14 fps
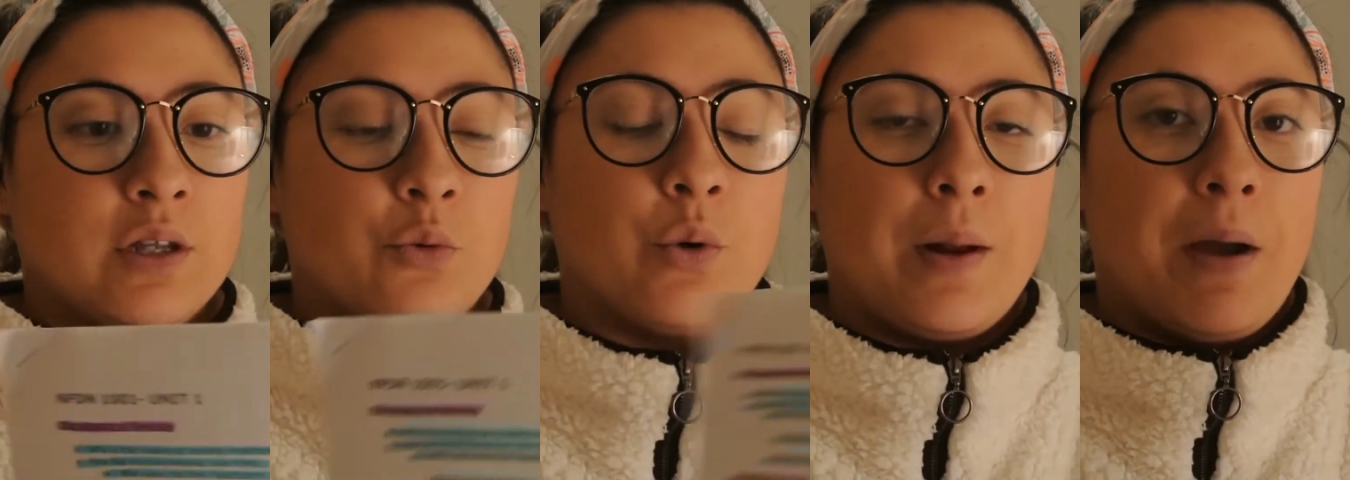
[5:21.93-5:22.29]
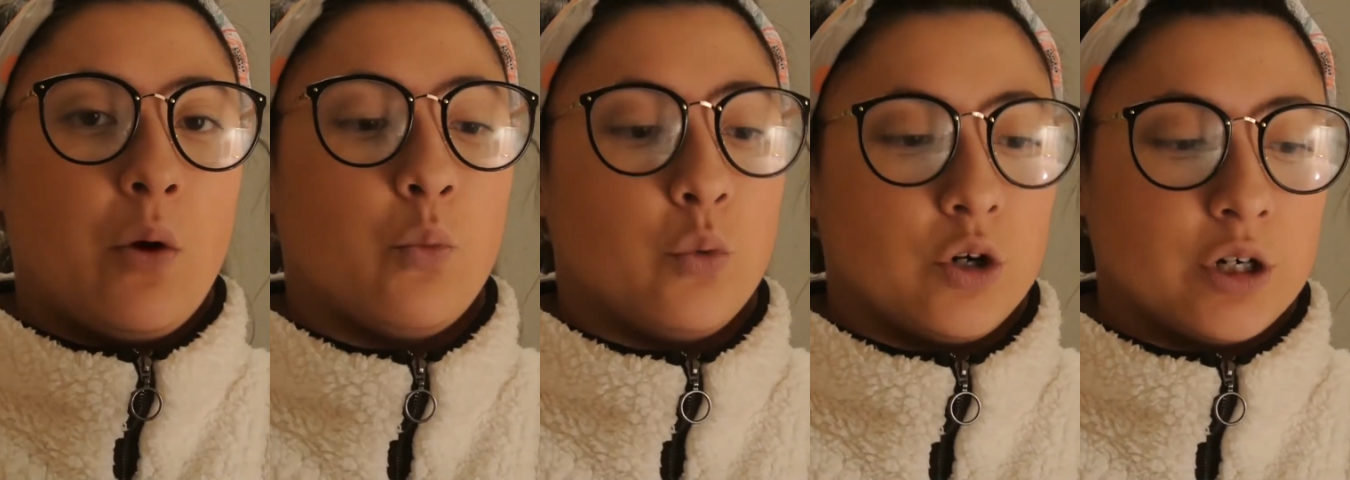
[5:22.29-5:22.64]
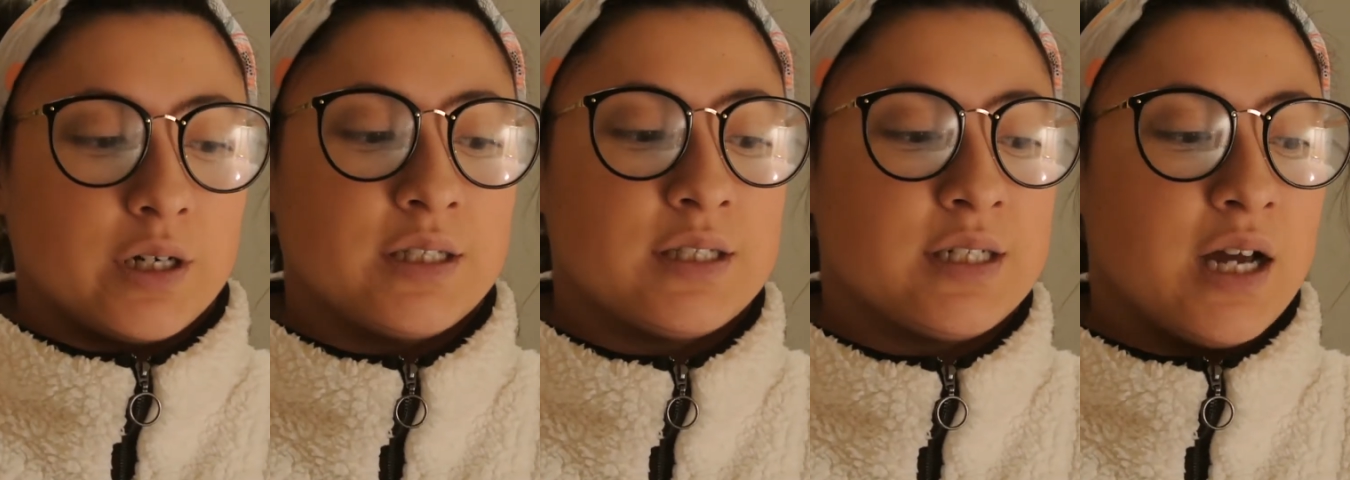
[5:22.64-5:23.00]
like when I'm at work
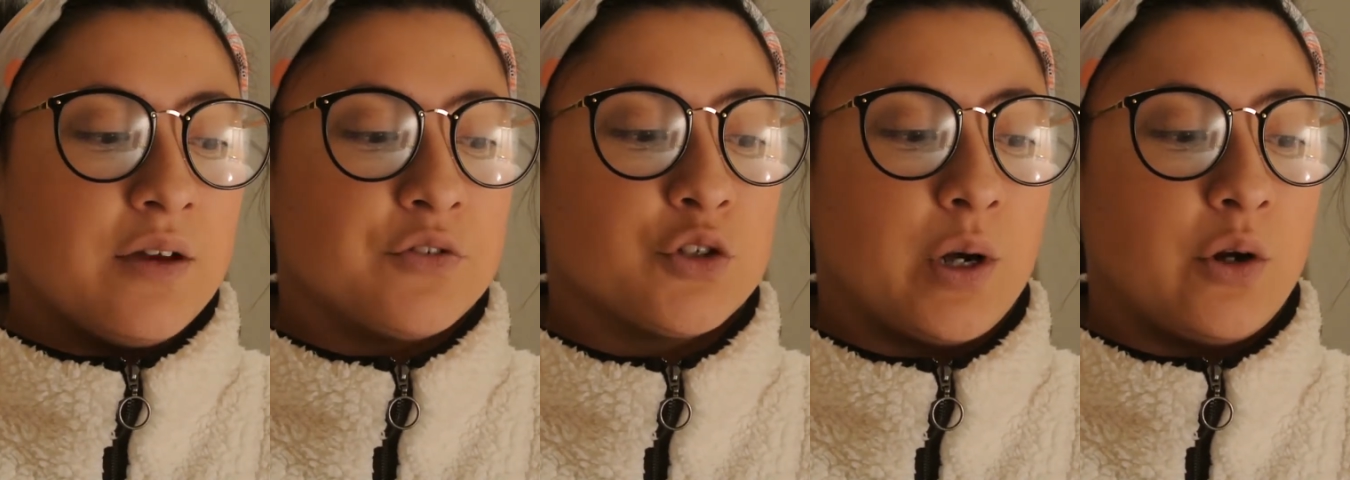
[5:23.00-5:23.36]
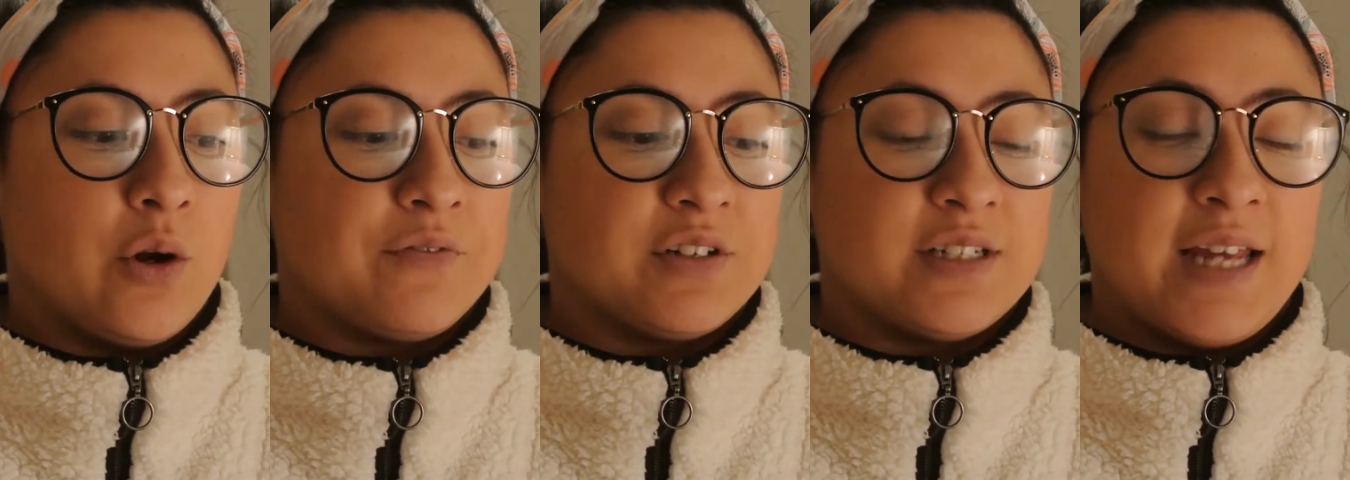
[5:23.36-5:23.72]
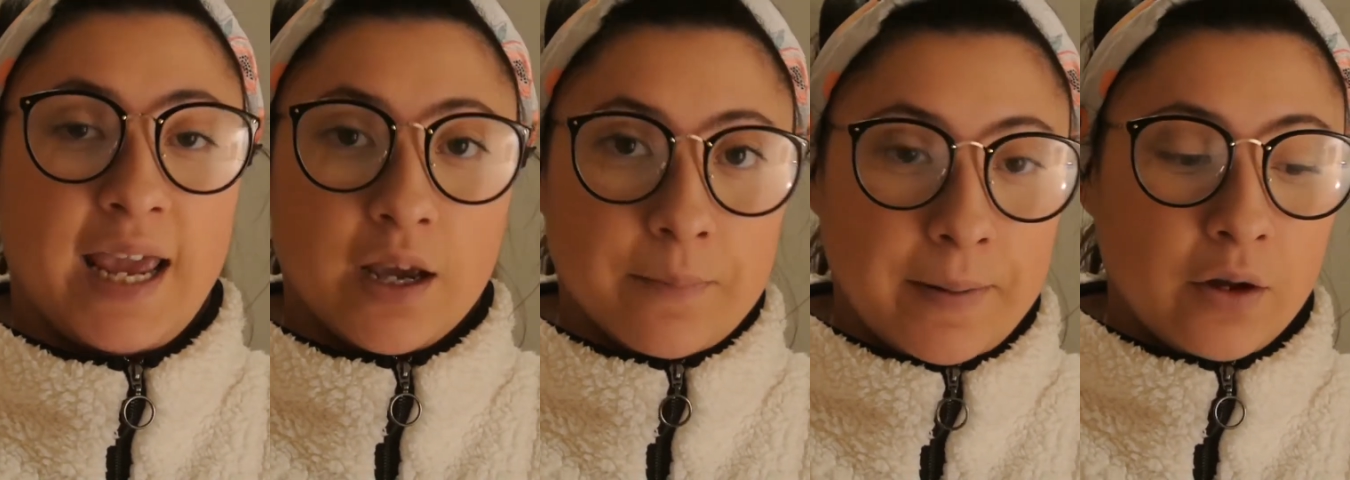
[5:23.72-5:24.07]
and stuff, so I don't have to
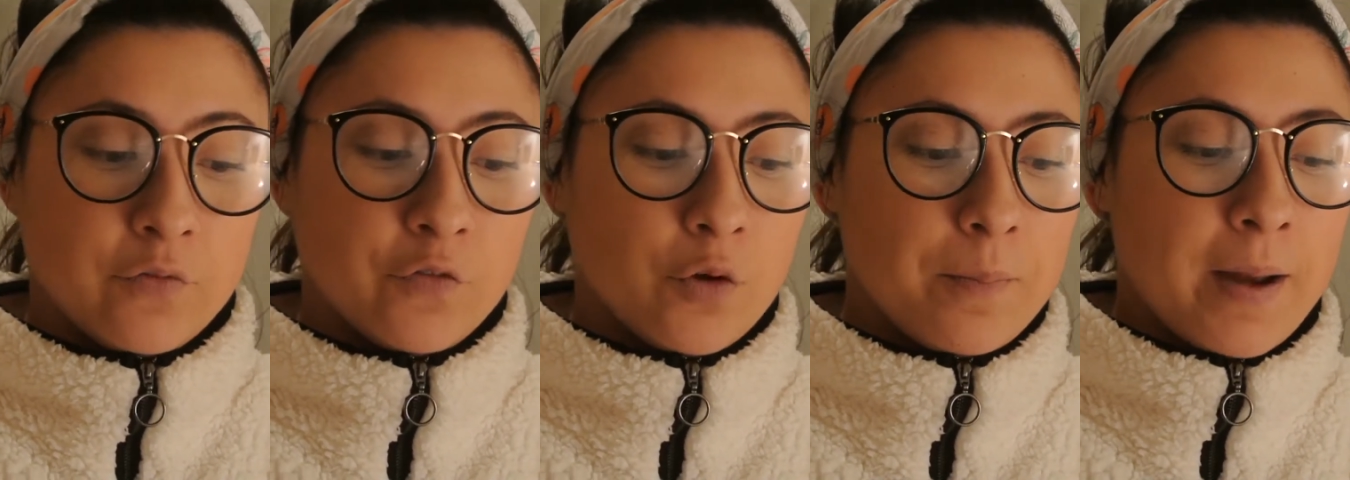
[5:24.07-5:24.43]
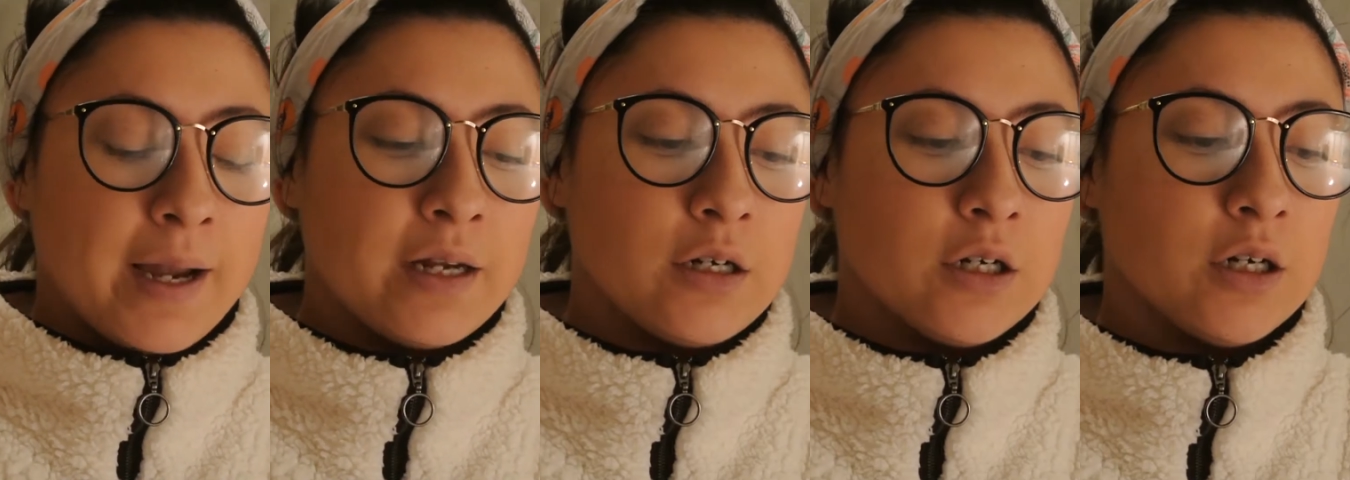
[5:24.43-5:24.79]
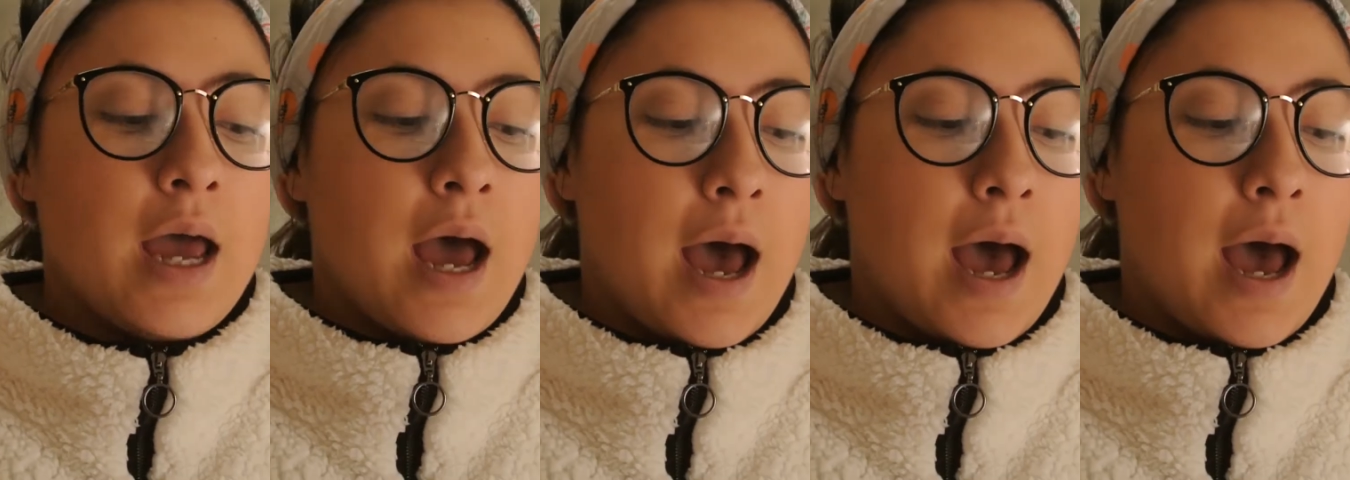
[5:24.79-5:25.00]
take my full binder.